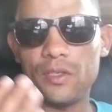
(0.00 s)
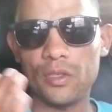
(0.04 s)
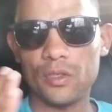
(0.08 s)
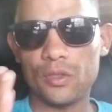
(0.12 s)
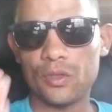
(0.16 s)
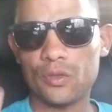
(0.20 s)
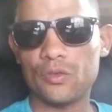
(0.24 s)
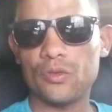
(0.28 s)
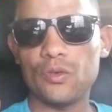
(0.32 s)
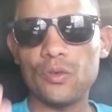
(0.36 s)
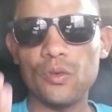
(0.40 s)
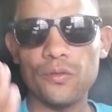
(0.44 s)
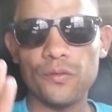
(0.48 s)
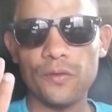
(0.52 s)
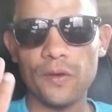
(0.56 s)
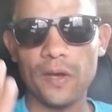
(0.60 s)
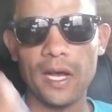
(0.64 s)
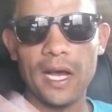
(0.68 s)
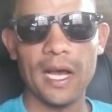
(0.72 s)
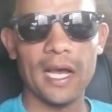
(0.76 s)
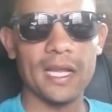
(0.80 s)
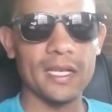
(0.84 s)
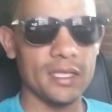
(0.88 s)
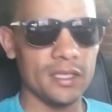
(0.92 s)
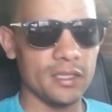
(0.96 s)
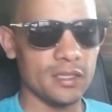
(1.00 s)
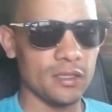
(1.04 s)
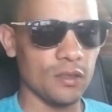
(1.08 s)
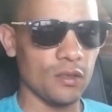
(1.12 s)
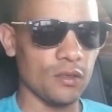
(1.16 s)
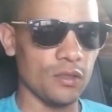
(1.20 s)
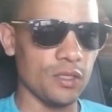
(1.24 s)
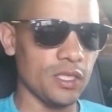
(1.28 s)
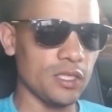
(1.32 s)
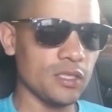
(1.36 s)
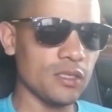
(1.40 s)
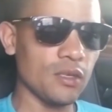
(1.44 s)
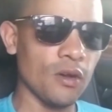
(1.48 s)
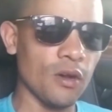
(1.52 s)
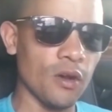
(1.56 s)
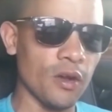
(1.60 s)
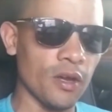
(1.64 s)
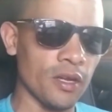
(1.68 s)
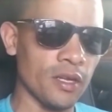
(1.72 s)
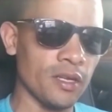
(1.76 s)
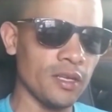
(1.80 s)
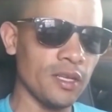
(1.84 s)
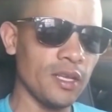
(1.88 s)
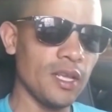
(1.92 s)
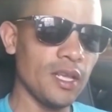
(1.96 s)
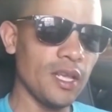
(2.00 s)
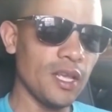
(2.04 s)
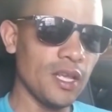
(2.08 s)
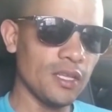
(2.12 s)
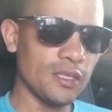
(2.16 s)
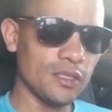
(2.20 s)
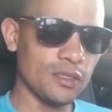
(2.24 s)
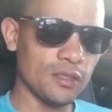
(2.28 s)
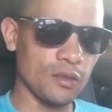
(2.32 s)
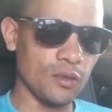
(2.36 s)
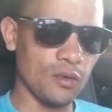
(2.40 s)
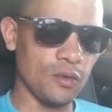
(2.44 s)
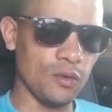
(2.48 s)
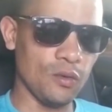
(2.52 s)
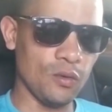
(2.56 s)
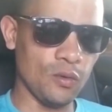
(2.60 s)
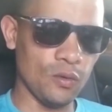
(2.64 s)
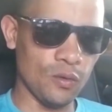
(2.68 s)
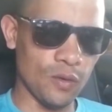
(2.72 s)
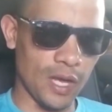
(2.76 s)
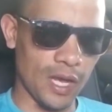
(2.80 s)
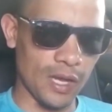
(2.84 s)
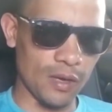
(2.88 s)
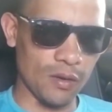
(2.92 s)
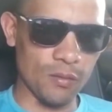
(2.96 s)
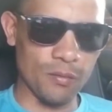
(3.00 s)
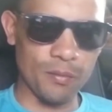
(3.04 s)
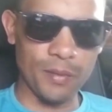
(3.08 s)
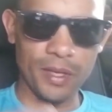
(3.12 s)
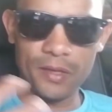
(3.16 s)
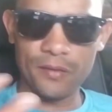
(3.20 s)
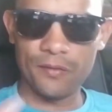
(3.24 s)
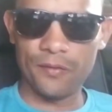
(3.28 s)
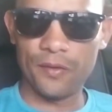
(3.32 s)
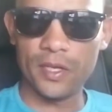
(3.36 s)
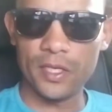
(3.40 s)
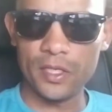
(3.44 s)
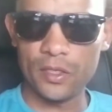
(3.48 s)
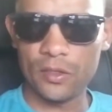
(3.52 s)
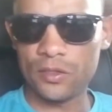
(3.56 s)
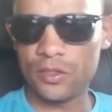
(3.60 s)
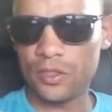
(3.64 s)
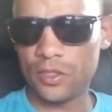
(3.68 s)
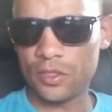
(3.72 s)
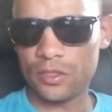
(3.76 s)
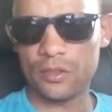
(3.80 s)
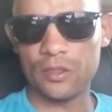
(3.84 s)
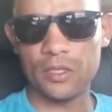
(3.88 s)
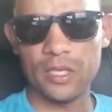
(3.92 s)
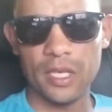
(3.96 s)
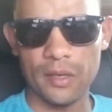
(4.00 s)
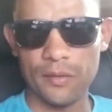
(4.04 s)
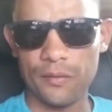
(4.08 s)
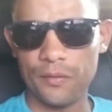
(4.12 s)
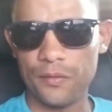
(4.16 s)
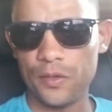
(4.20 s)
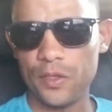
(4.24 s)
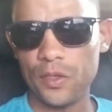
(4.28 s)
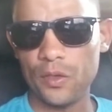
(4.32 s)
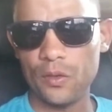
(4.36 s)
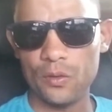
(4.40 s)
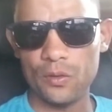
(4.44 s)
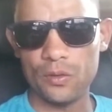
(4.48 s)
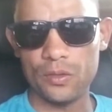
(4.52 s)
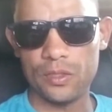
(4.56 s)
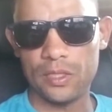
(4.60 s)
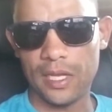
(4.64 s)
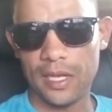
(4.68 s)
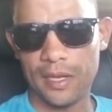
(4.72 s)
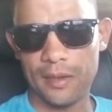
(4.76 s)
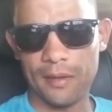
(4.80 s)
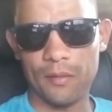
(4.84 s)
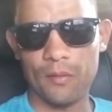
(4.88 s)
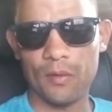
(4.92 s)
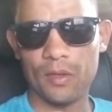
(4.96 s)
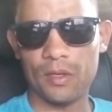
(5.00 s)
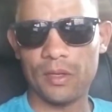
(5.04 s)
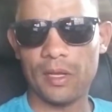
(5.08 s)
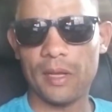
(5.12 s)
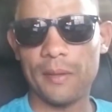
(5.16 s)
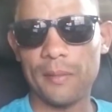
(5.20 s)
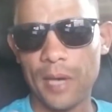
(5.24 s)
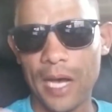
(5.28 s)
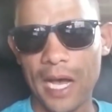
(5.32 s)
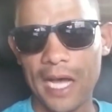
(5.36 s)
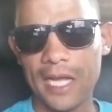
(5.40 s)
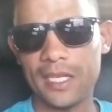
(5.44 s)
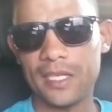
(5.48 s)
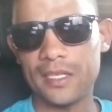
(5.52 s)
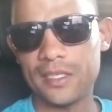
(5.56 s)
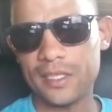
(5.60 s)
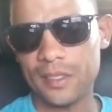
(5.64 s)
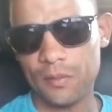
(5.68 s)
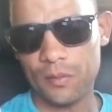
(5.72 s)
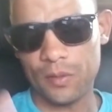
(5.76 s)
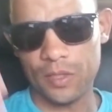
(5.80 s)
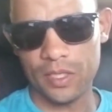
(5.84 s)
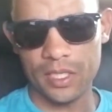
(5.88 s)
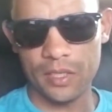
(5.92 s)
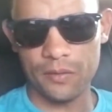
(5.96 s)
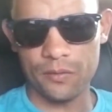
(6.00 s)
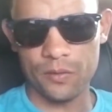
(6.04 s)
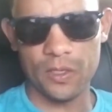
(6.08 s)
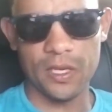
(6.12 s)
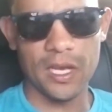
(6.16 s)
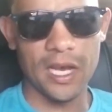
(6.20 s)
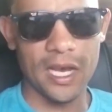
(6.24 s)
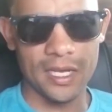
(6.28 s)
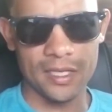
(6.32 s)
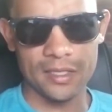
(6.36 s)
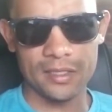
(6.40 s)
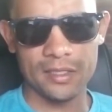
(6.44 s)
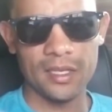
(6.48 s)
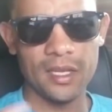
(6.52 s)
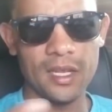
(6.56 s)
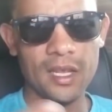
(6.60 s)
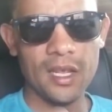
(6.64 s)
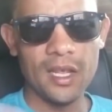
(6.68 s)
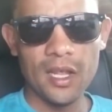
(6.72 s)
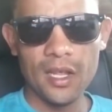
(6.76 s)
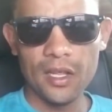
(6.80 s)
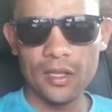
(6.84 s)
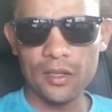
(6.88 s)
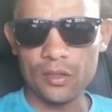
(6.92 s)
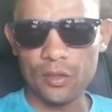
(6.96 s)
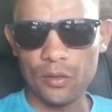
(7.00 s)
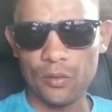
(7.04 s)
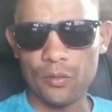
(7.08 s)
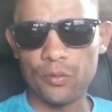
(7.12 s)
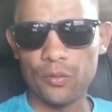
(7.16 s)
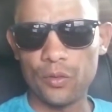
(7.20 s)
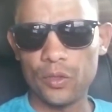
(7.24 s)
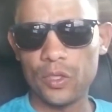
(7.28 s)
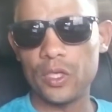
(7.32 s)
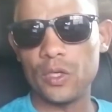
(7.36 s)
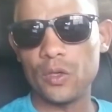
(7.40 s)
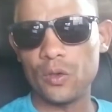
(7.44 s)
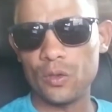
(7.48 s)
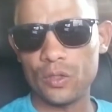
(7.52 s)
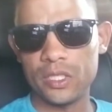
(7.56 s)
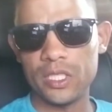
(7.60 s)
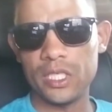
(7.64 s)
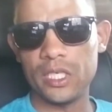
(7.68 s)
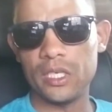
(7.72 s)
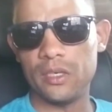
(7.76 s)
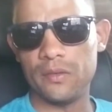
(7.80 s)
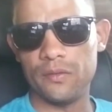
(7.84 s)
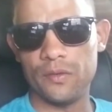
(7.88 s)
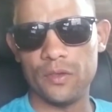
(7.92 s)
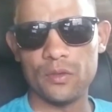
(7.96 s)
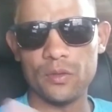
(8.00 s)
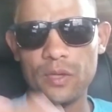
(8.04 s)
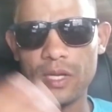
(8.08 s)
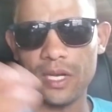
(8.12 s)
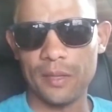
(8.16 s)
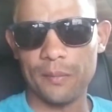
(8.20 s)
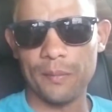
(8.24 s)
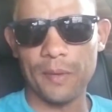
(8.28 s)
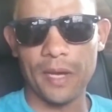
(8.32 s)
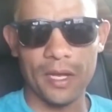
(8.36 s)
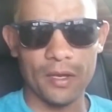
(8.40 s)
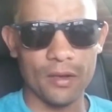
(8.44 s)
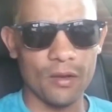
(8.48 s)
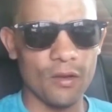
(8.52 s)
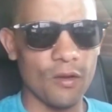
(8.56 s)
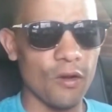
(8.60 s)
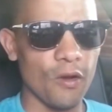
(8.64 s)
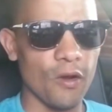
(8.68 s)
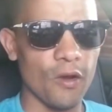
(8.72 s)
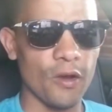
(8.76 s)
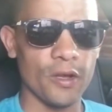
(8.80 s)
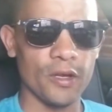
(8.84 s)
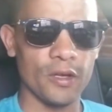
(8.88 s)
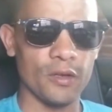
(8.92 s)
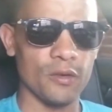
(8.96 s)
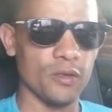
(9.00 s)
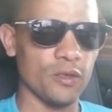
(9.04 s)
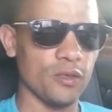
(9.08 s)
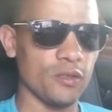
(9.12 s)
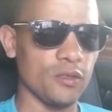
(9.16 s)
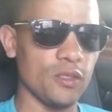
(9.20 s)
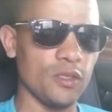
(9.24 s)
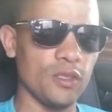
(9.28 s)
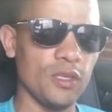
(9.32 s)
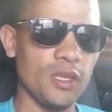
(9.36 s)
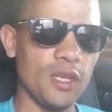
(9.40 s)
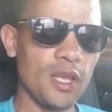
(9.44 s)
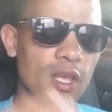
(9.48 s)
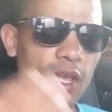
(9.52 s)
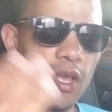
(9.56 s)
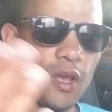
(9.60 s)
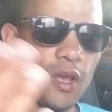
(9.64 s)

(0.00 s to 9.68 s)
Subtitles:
you the truth, honest, on this car. So, I don't make videos just to get views. I'm honest. I want to give you guys the real deal. If you're trying to buy a car or you're